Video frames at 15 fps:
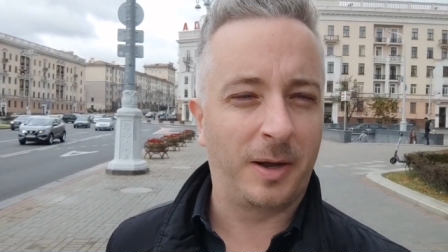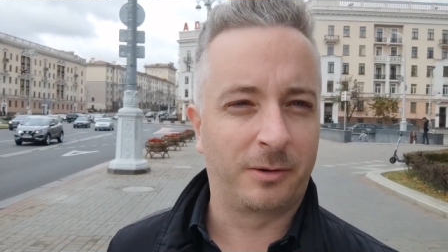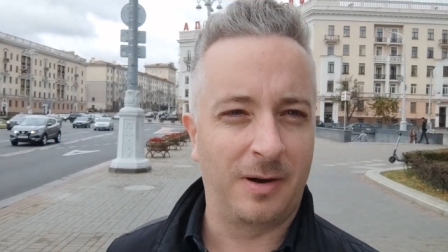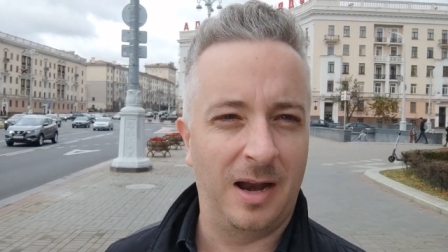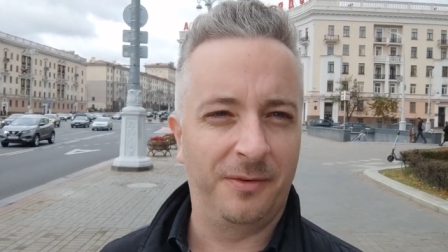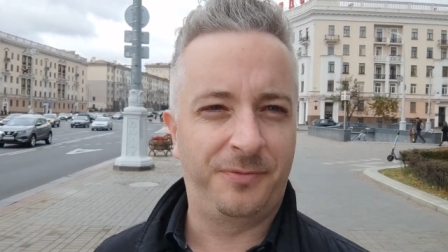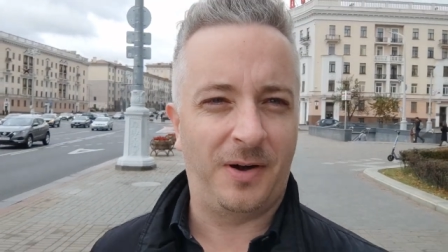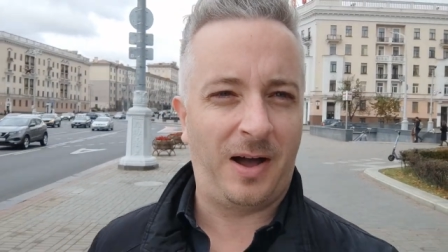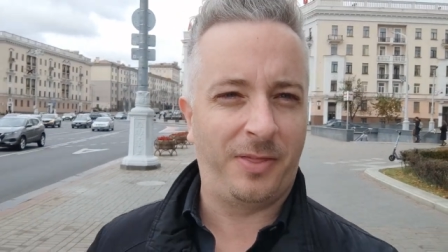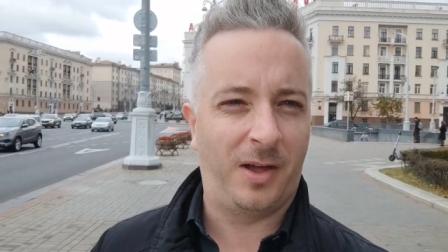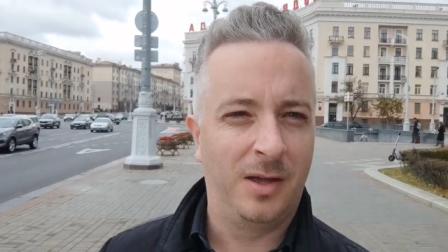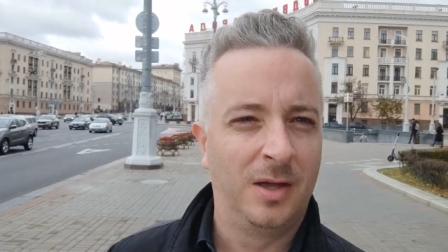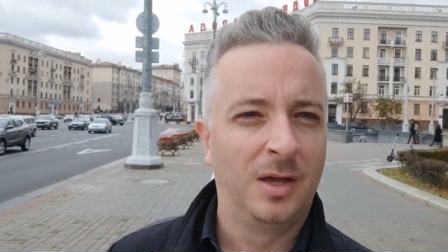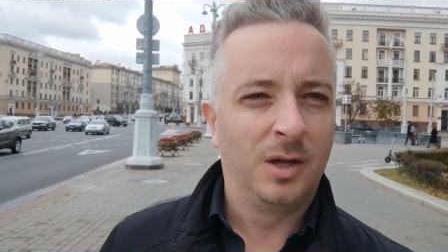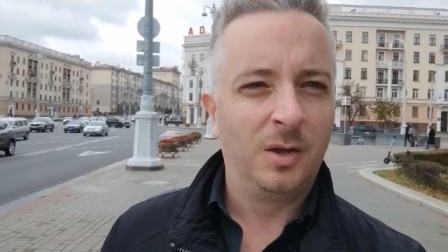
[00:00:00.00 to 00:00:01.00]
My
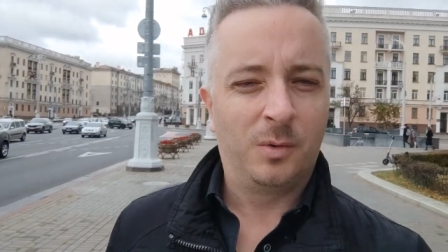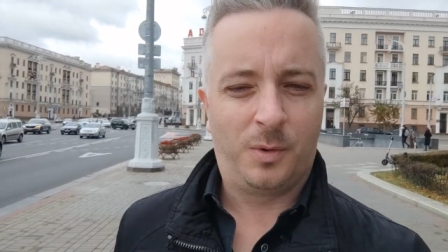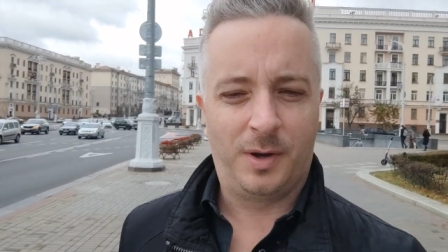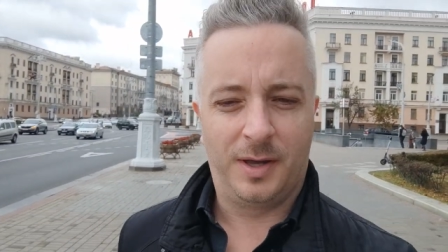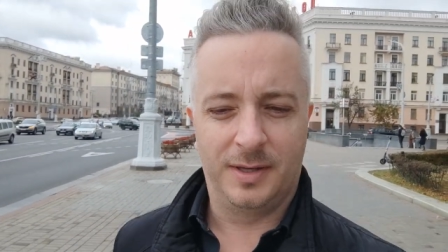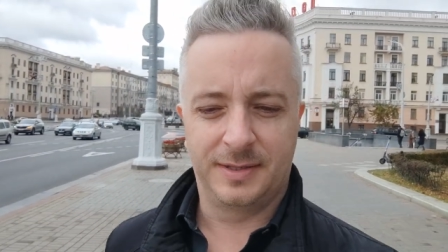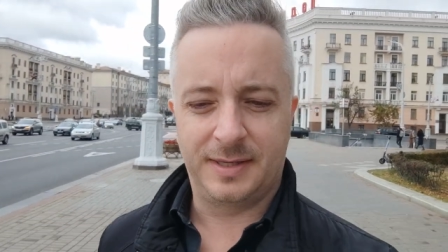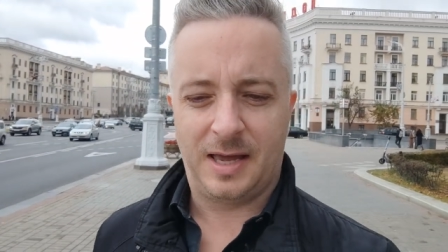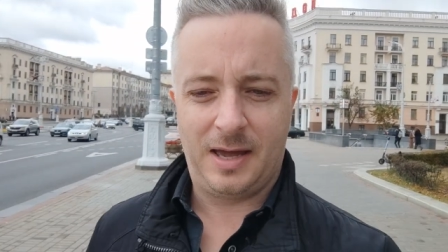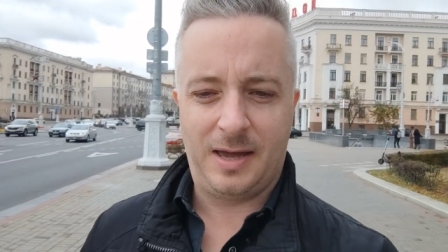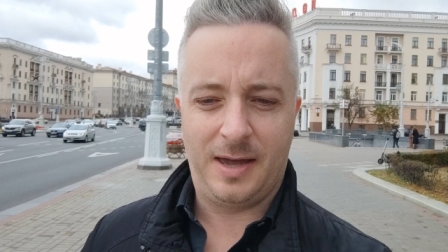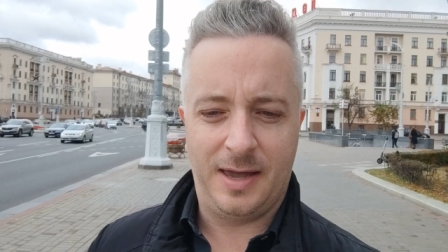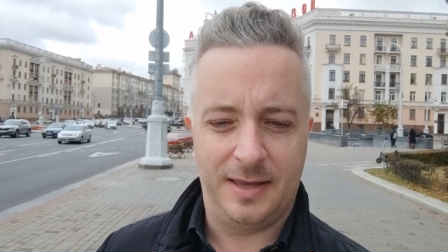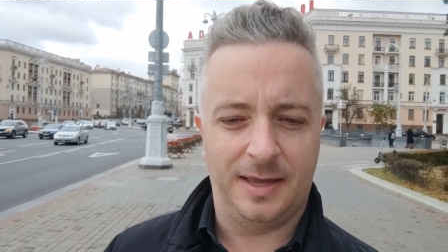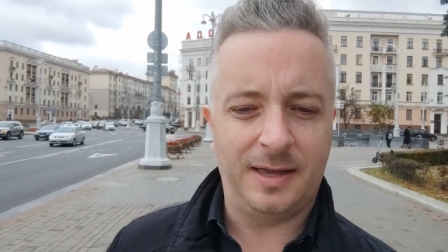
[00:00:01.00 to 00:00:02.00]
grandfather was
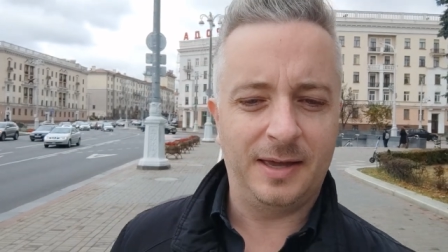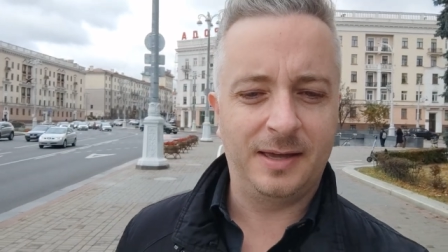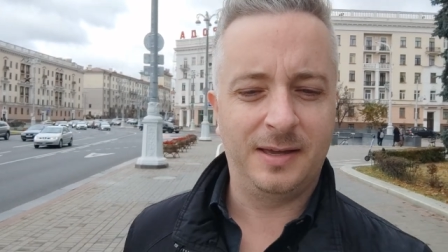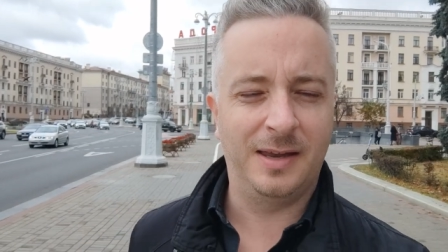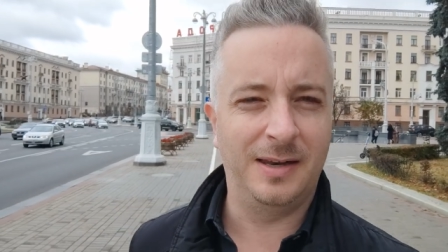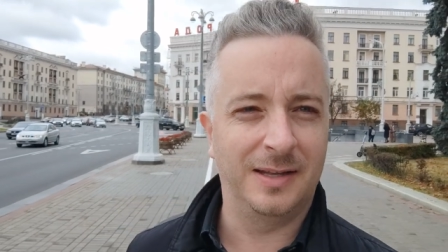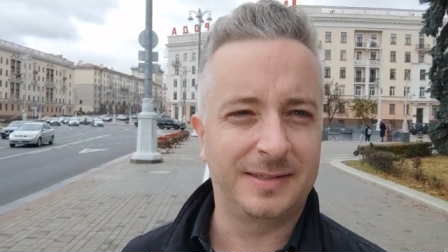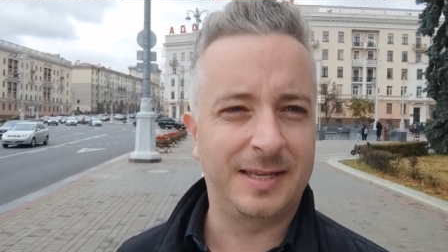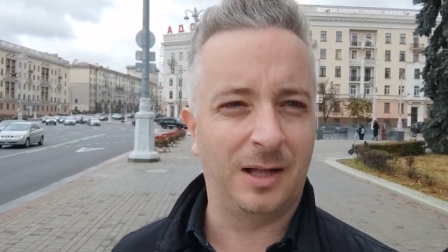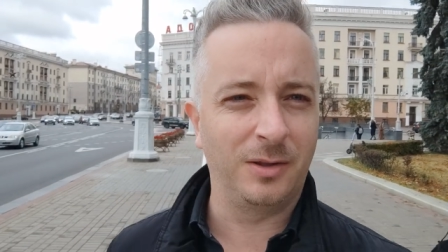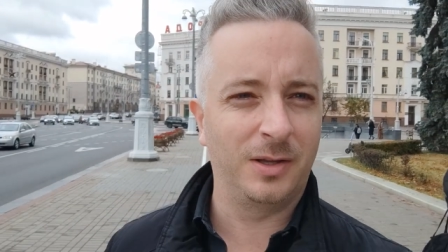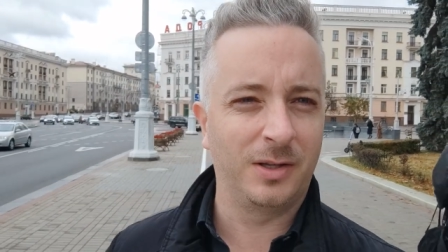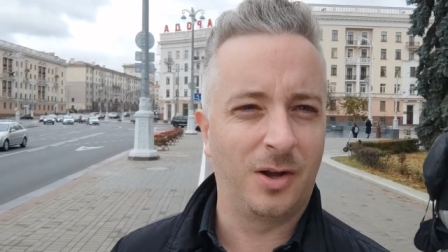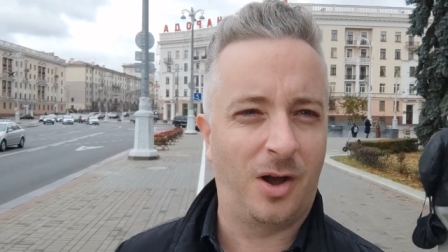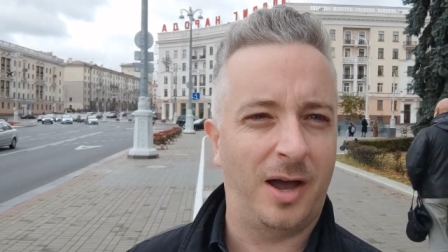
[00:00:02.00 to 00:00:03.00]
uh, a, an
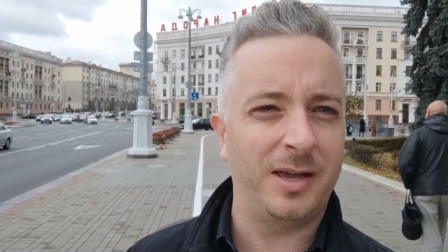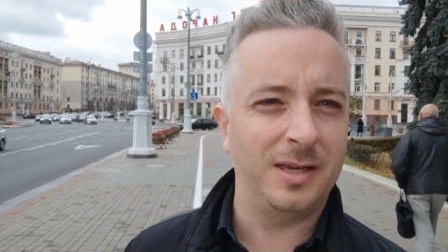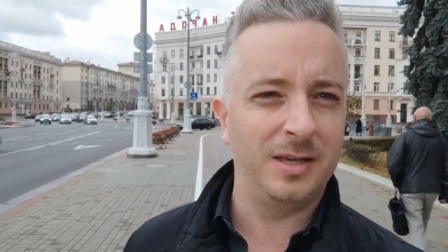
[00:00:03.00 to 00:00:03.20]
Italian guy.